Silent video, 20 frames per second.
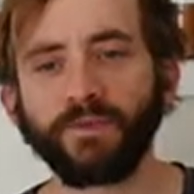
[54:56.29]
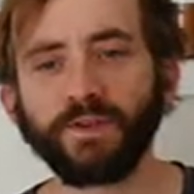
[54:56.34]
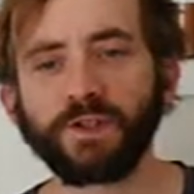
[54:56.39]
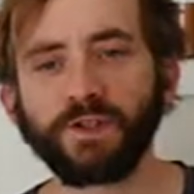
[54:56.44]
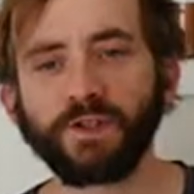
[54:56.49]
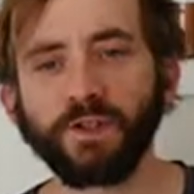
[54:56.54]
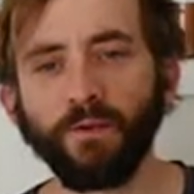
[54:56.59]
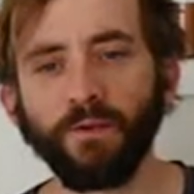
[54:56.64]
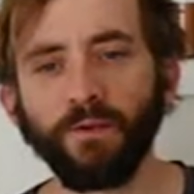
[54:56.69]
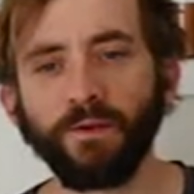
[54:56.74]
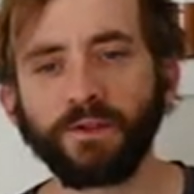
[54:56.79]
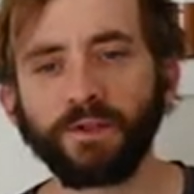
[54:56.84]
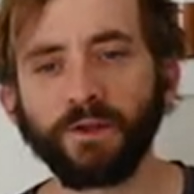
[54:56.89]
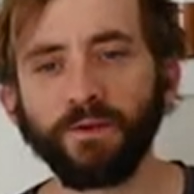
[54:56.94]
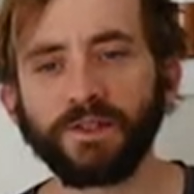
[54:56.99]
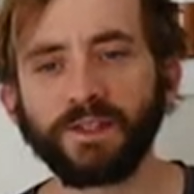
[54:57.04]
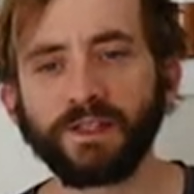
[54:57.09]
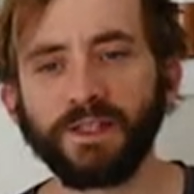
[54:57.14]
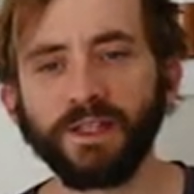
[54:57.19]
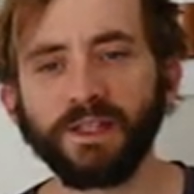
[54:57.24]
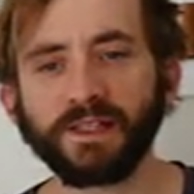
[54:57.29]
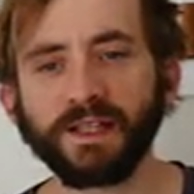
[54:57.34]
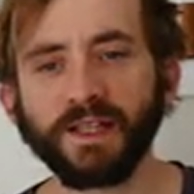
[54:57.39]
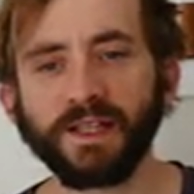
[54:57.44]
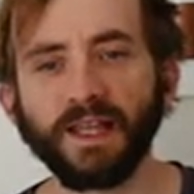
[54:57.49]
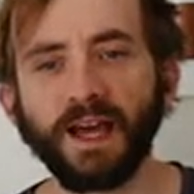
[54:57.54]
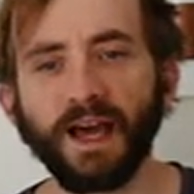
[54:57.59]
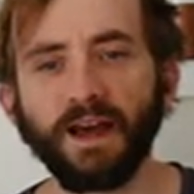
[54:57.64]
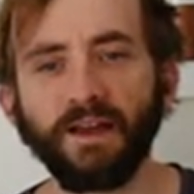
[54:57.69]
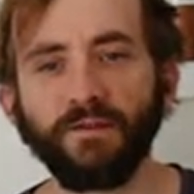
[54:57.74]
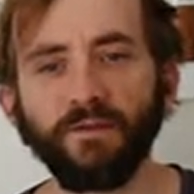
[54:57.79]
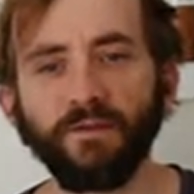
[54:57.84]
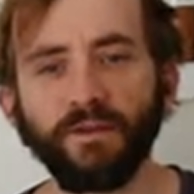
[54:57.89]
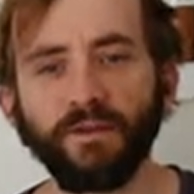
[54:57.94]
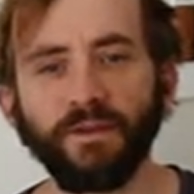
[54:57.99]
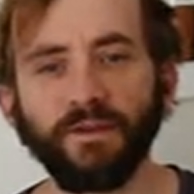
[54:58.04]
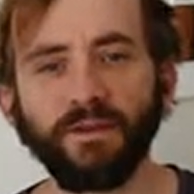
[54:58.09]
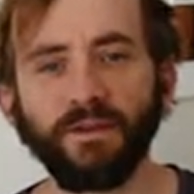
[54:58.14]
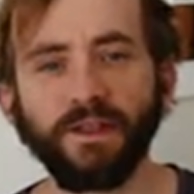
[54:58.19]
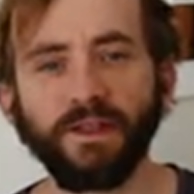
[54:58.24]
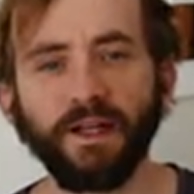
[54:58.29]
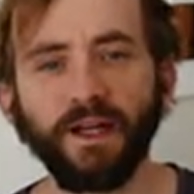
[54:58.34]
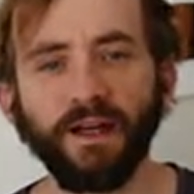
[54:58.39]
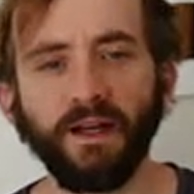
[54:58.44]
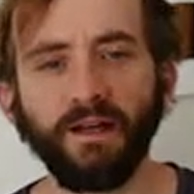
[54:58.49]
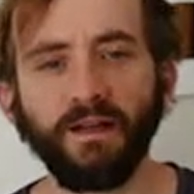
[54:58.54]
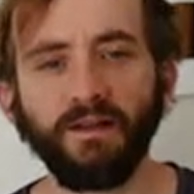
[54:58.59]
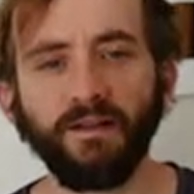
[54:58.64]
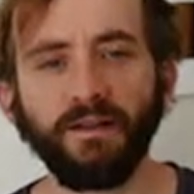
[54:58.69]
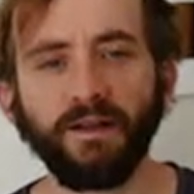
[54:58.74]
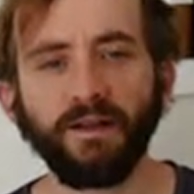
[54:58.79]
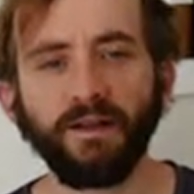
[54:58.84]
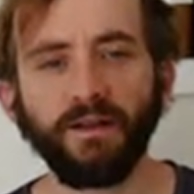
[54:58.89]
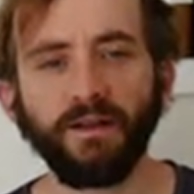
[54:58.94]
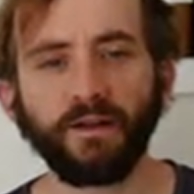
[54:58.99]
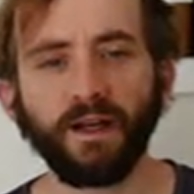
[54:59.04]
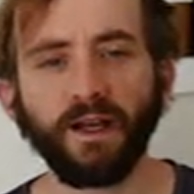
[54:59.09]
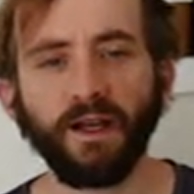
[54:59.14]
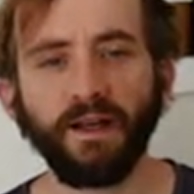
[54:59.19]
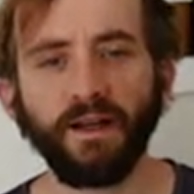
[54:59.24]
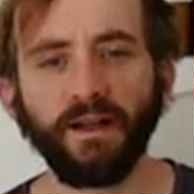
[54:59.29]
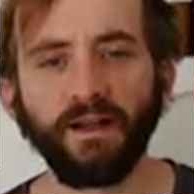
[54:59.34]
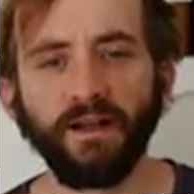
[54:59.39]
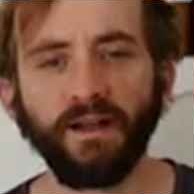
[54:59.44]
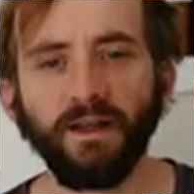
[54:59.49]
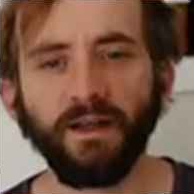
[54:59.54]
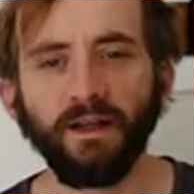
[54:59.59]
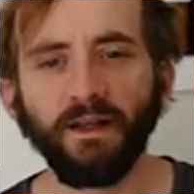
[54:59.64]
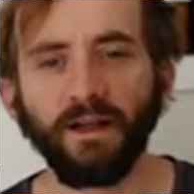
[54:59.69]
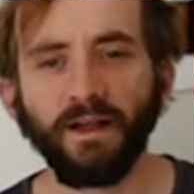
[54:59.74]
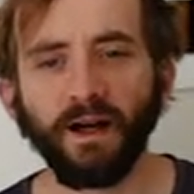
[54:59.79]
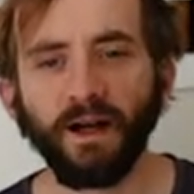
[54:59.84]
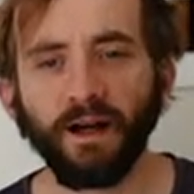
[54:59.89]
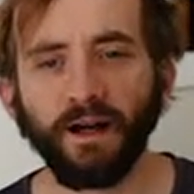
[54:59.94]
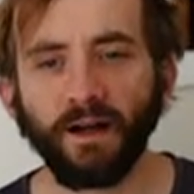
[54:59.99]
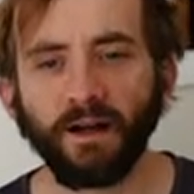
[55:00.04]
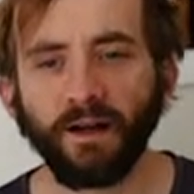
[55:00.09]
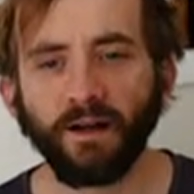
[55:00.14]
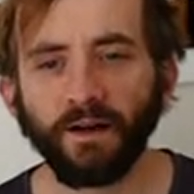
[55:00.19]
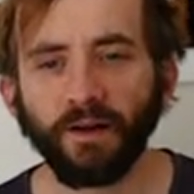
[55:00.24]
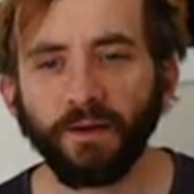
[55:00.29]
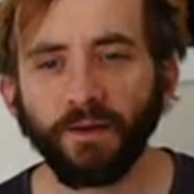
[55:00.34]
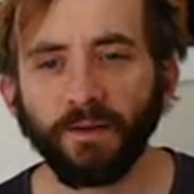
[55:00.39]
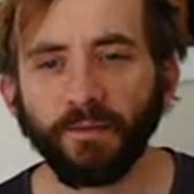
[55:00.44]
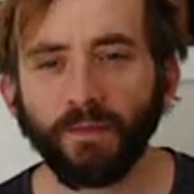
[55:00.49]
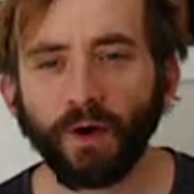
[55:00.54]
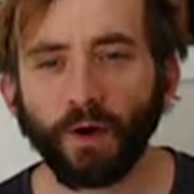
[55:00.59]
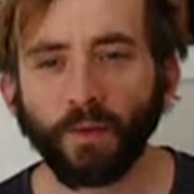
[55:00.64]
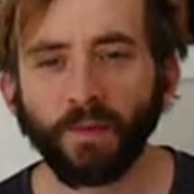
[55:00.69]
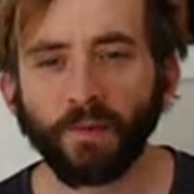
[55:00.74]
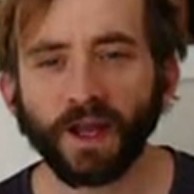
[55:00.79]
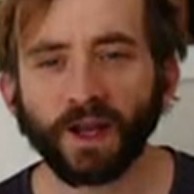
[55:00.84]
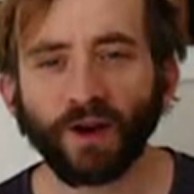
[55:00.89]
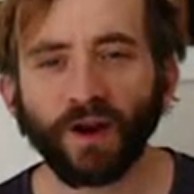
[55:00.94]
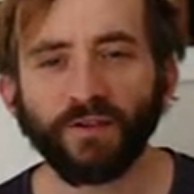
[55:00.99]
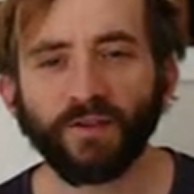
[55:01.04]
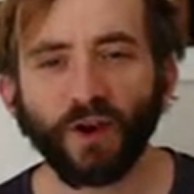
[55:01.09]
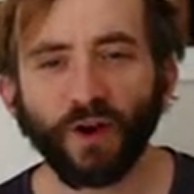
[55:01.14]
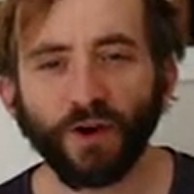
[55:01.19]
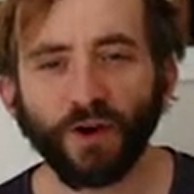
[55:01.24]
So it's things like that I look at. Moment maker, I've